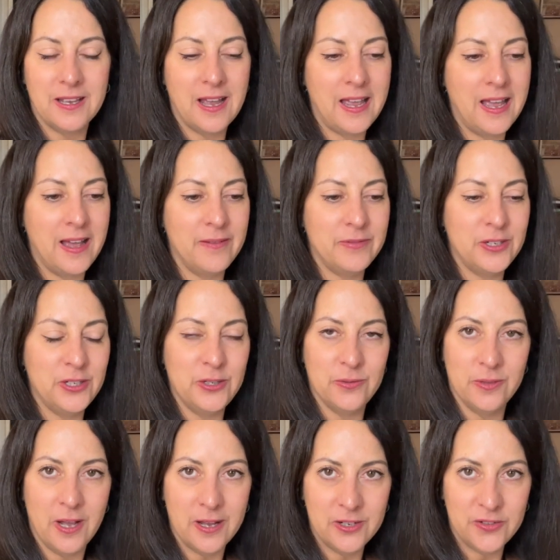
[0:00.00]
I have to do
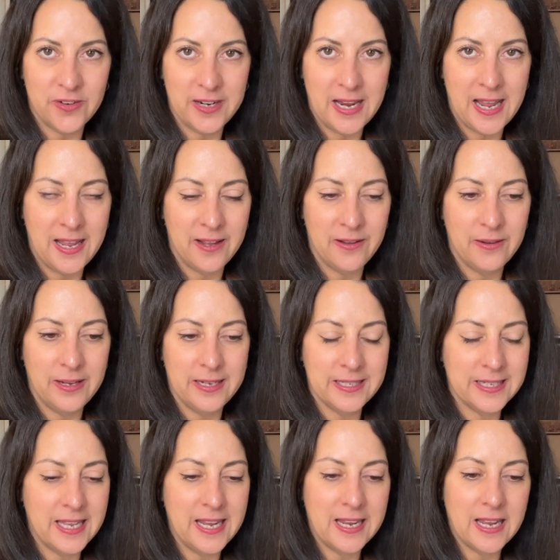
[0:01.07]
laundry now.
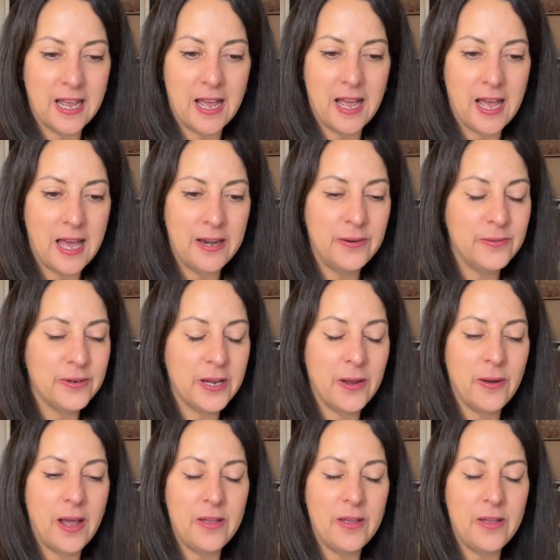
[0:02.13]
It's like, I don't know.